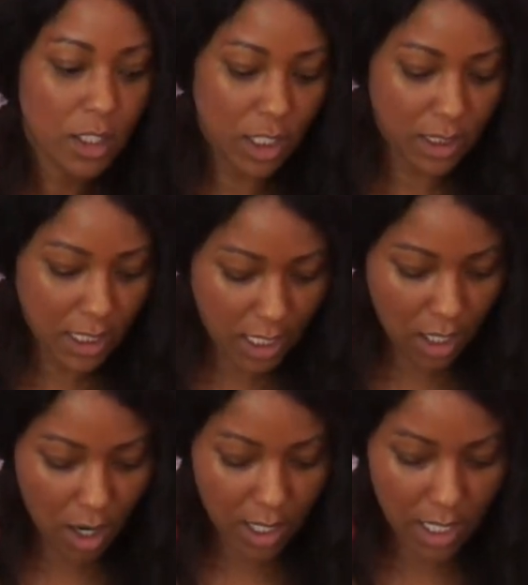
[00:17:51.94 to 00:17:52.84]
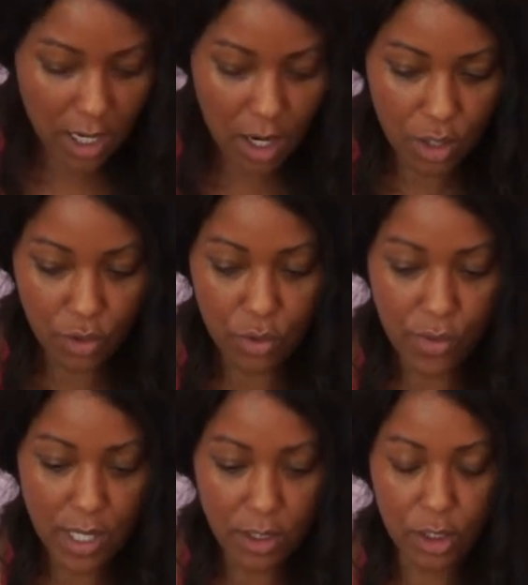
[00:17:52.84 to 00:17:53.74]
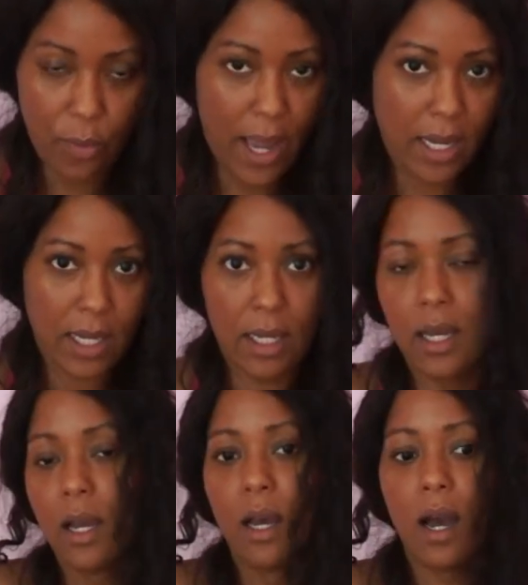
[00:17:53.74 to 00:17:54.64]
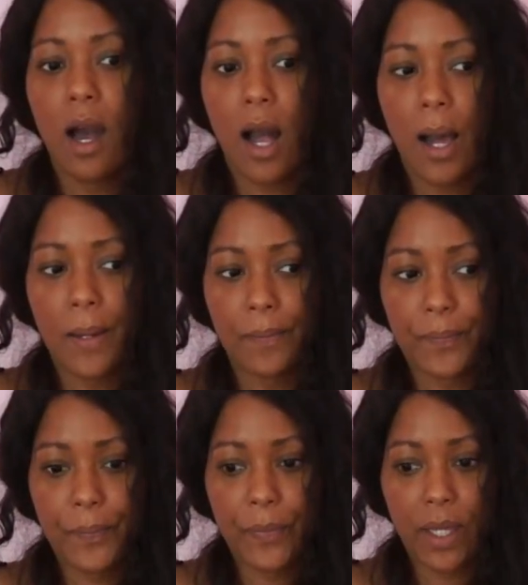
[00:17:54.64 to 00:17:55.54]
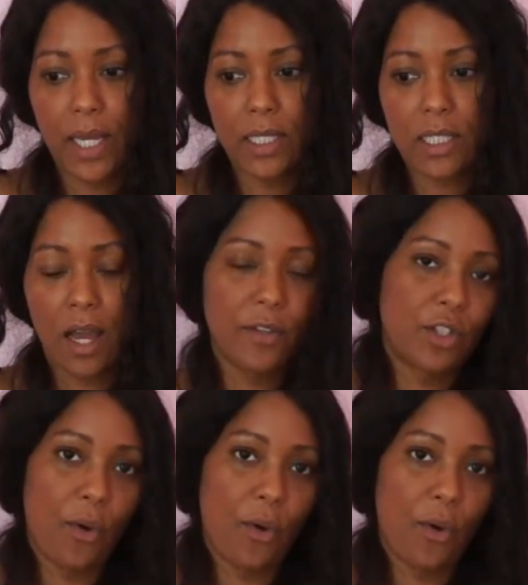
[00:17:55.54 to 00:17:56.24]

just sitting on here, you do get sweaty um, and stuff.